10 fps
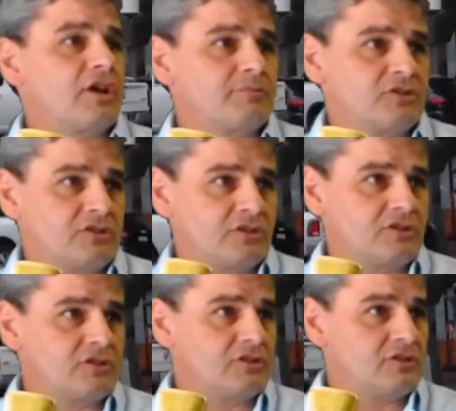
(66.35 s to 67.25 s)
up to
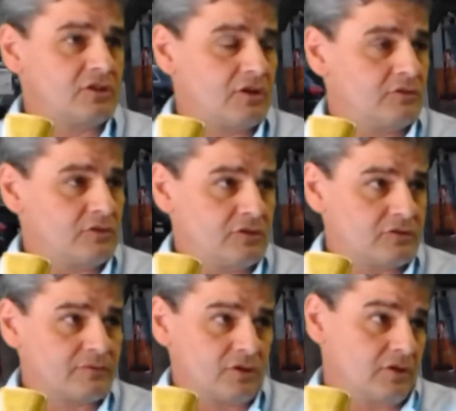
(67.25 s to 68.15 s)
the
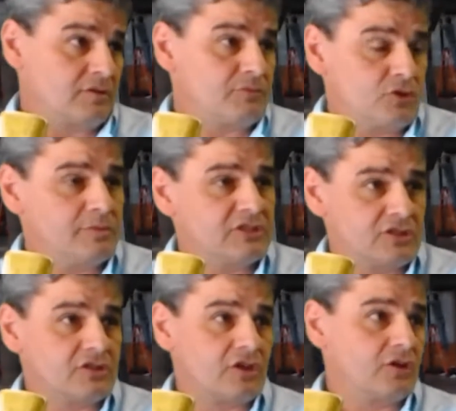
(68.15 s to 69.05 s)
the
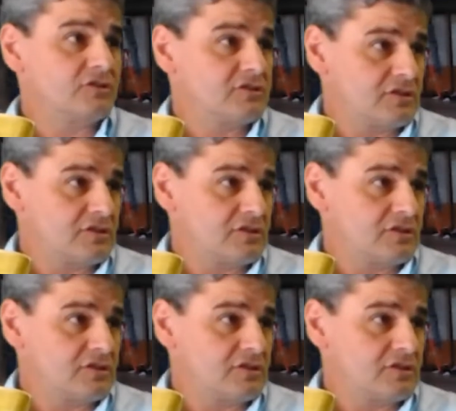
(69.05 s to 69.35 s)
UBC codes,